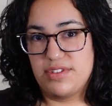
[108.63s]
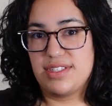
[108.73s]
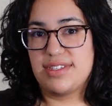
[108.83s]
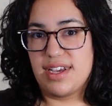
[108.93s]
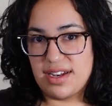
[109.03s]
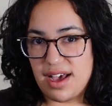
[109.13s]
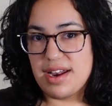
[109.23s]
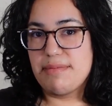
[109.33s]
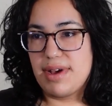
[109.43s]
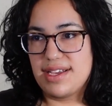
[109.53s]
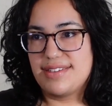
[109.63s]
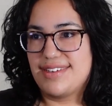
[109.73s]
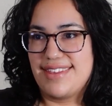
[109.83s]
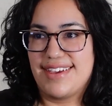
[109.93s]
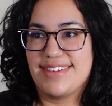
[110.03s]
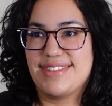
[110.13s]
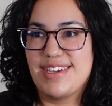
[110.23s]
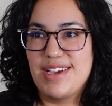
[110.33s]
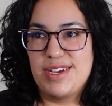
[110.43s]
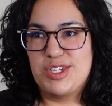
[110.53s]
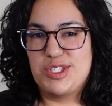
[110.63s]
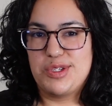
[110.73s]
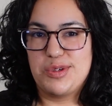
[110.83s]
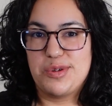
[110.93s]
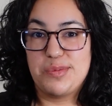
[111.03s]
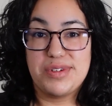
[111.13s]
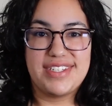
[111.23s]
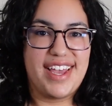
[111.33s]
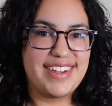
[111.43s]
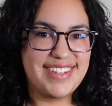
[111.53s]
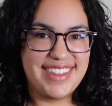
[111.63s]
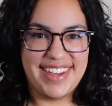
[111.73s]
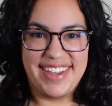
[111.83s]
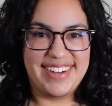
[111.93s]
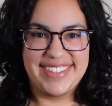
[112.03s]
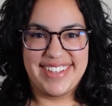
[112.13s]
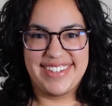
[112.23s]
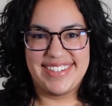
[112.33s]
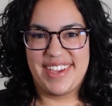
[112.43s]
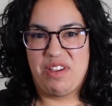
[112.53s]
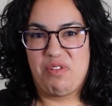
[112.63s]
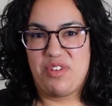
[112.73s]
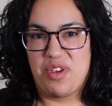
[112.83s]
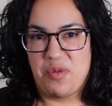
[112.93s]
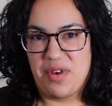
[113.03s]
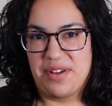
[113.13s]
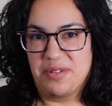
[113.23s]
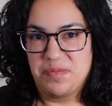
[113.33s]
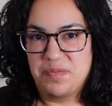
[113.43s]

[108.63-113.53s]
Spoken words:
just anonymized things to protect the innocent, if you will.